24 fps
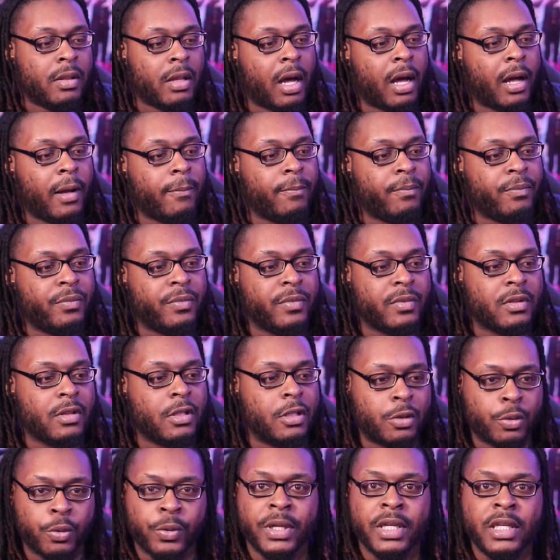um,
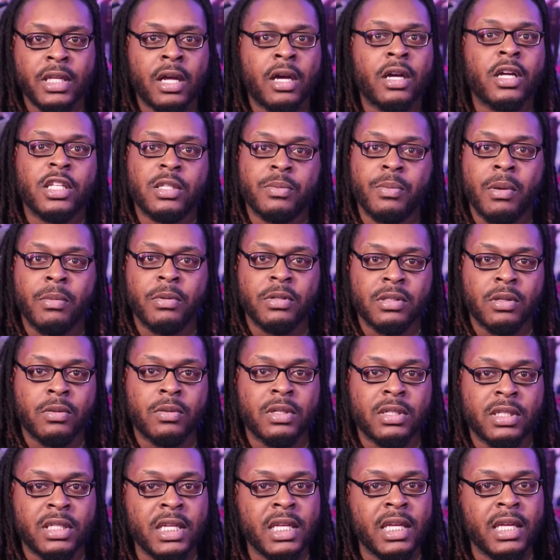the three youngest members on
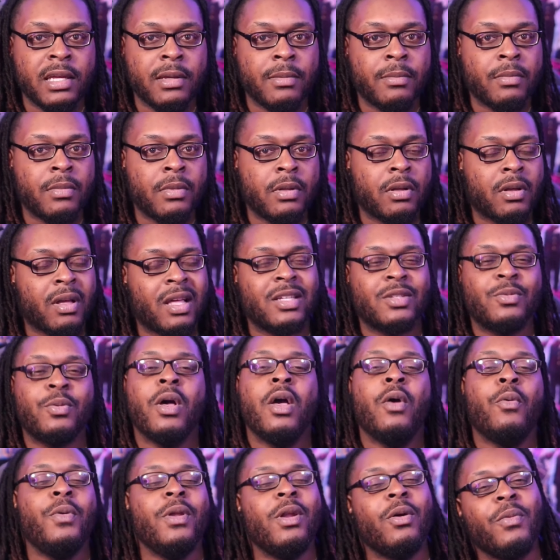the team because
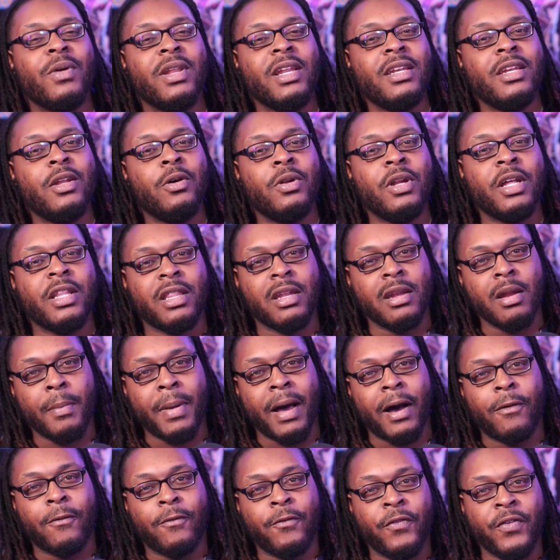we don't really know nothing
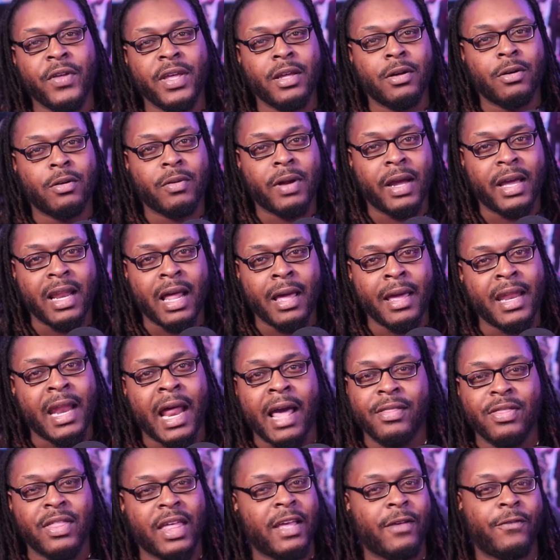about Phil, right? And
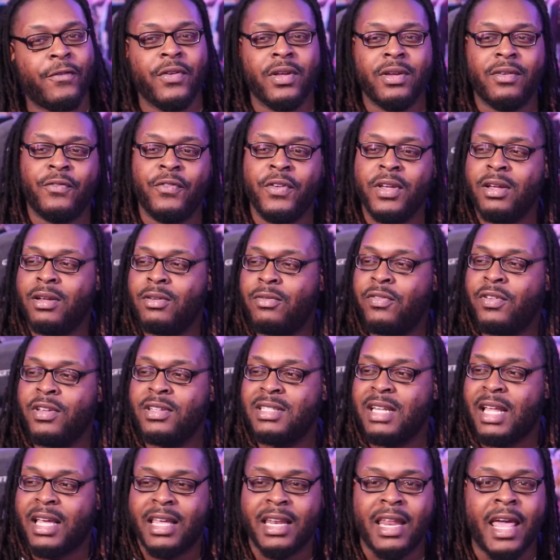I think Phil, Phil
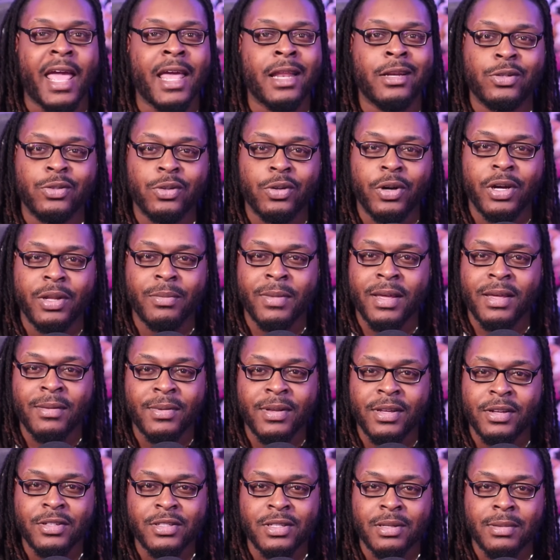feels like an android
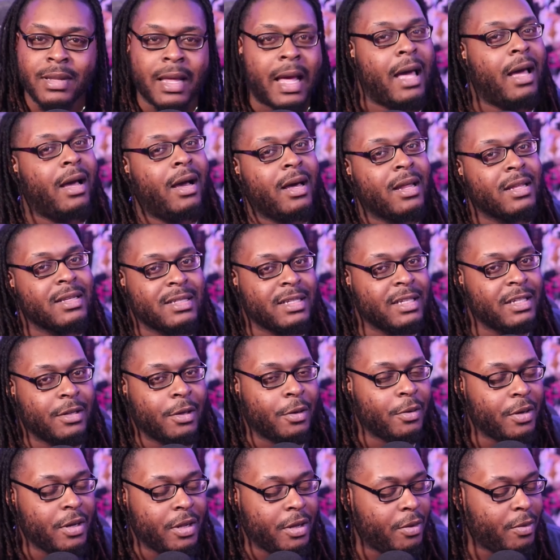maybe or something. I honestly
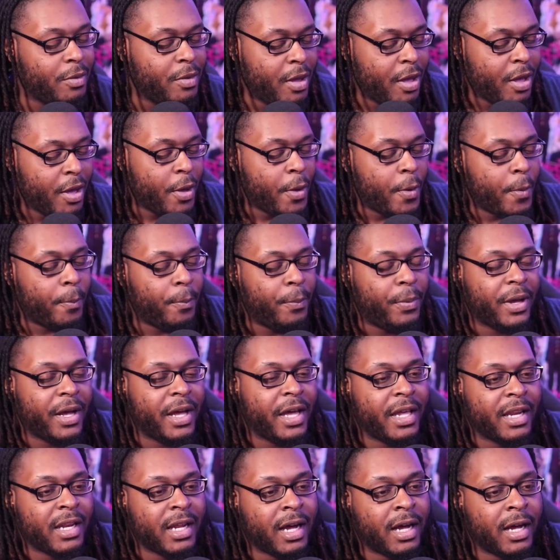don't know,
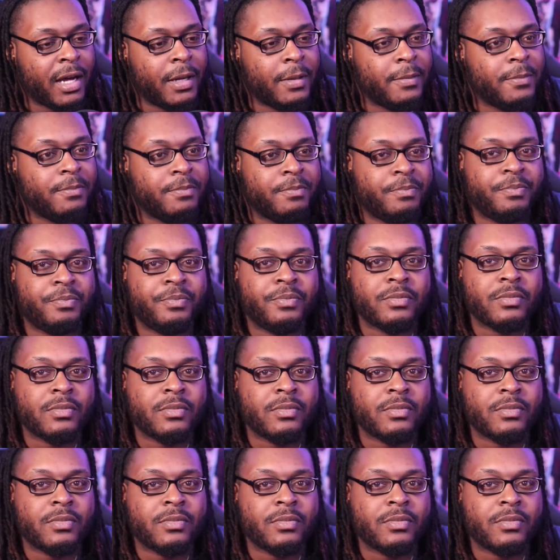but um,